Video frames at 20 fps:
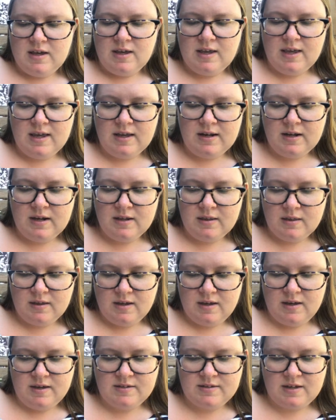Edith,
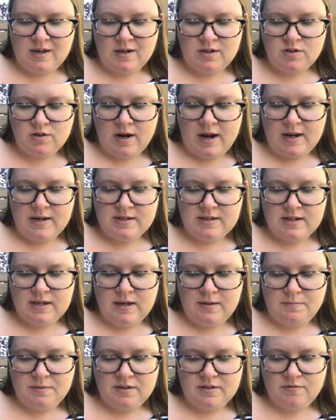he said, trying to
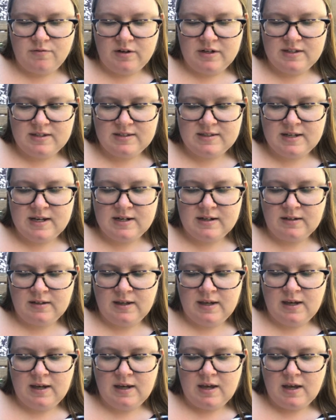keep his voice
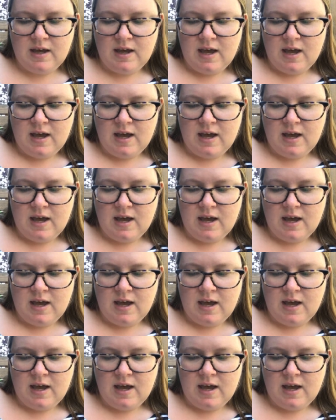steadily,